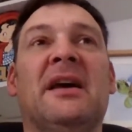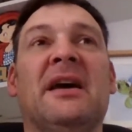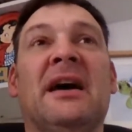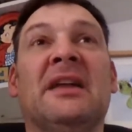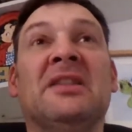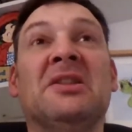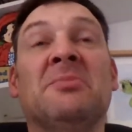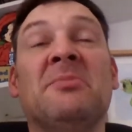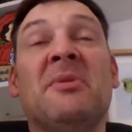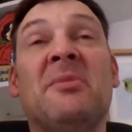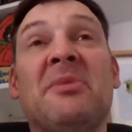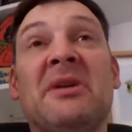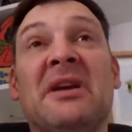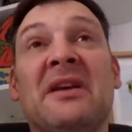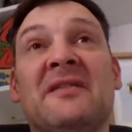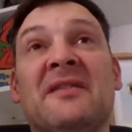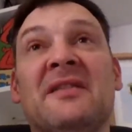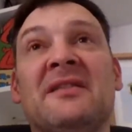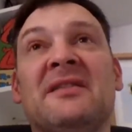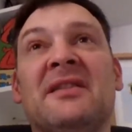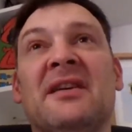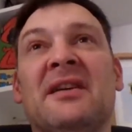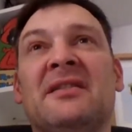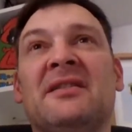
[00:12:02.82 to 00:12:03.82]
And there maybe is
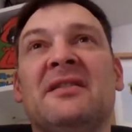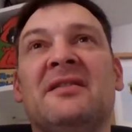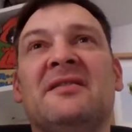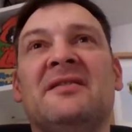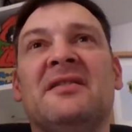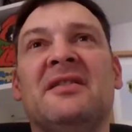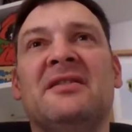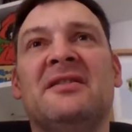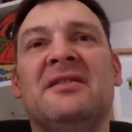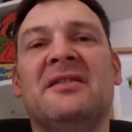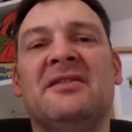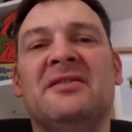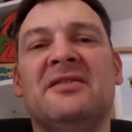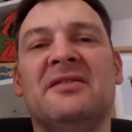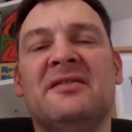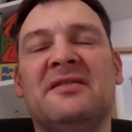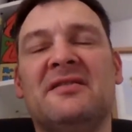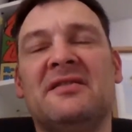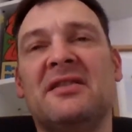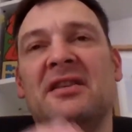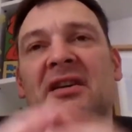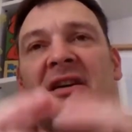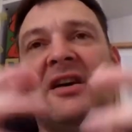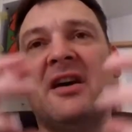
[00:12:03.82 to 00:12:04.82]
a tendency to
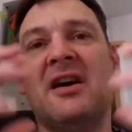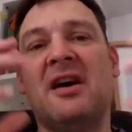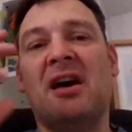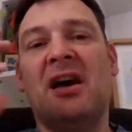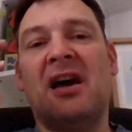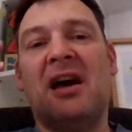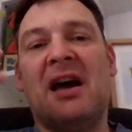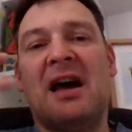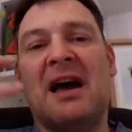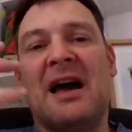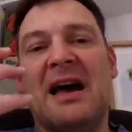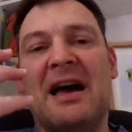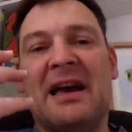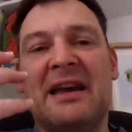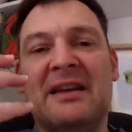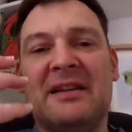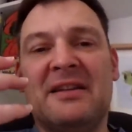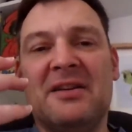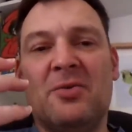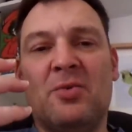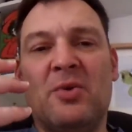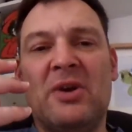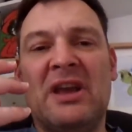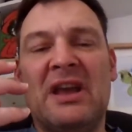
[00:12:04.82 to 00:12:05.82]
just
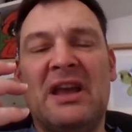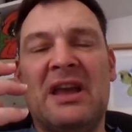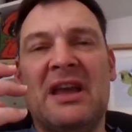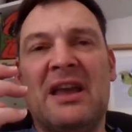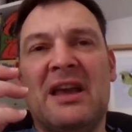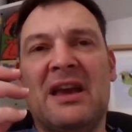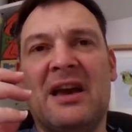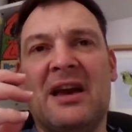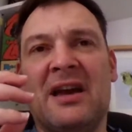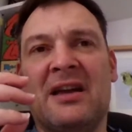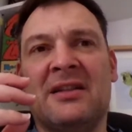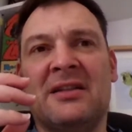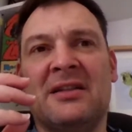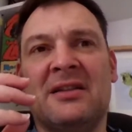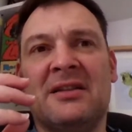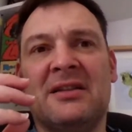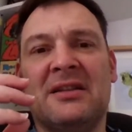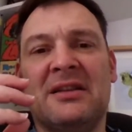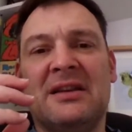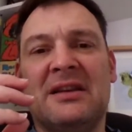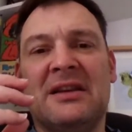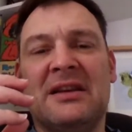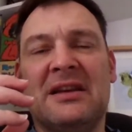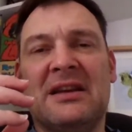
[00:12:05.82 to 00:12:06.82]
hide away
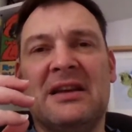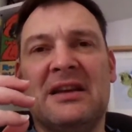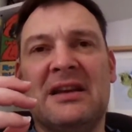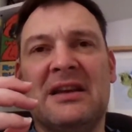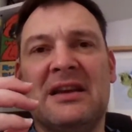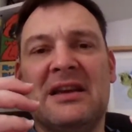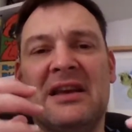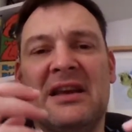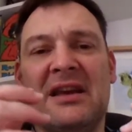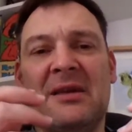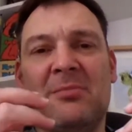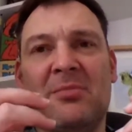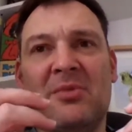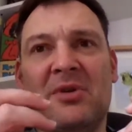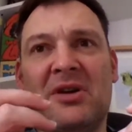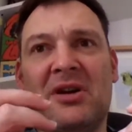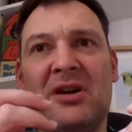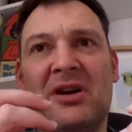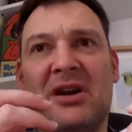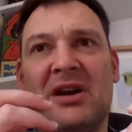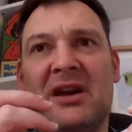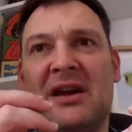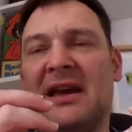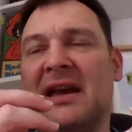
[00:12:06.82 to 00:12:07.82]
and keep
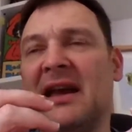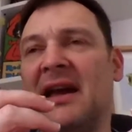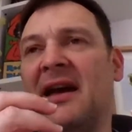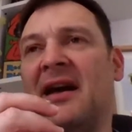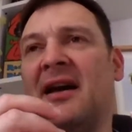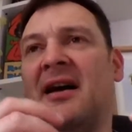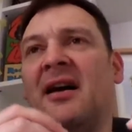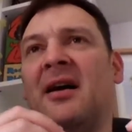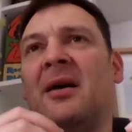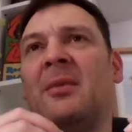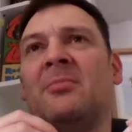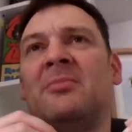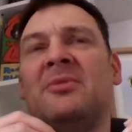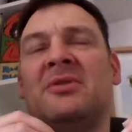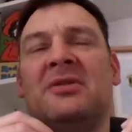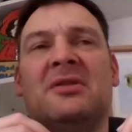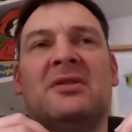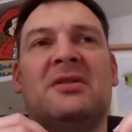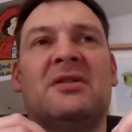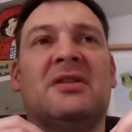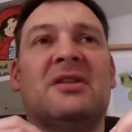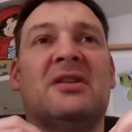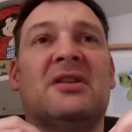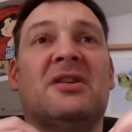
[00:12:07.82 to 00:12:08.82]
calm
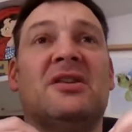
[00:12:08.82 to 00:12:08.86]
and